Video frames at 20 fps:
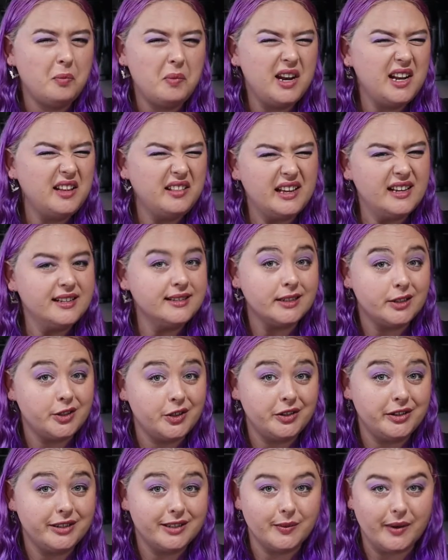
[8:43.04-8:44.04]
Not many things are
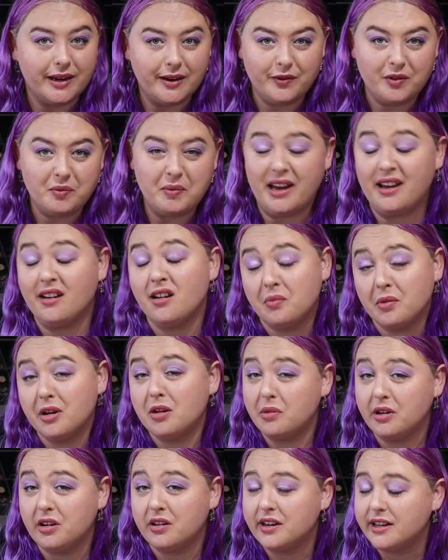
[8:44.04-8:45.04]
too sweet for me, I'm going
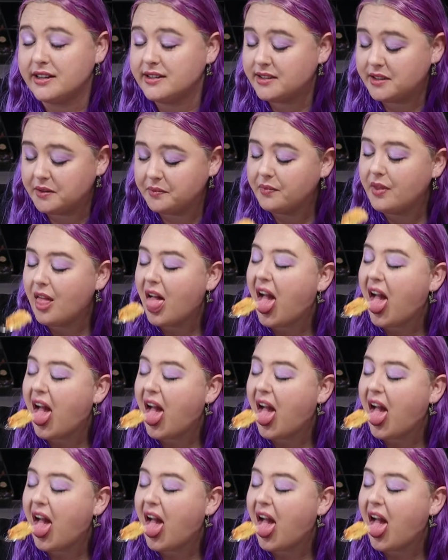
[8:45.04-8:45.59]
to be honest.